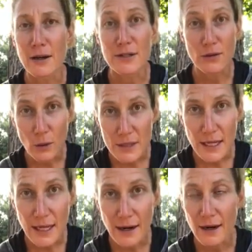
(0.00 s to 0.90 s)
because of course
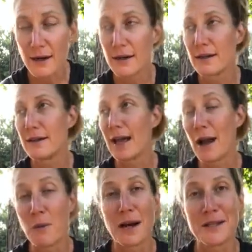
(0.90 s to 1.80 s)
I care.
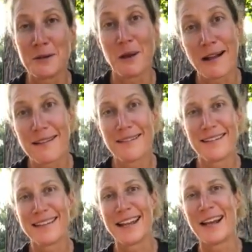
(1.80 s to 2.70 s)
I want to do well,
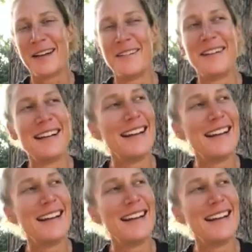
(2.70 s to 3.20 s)
you know.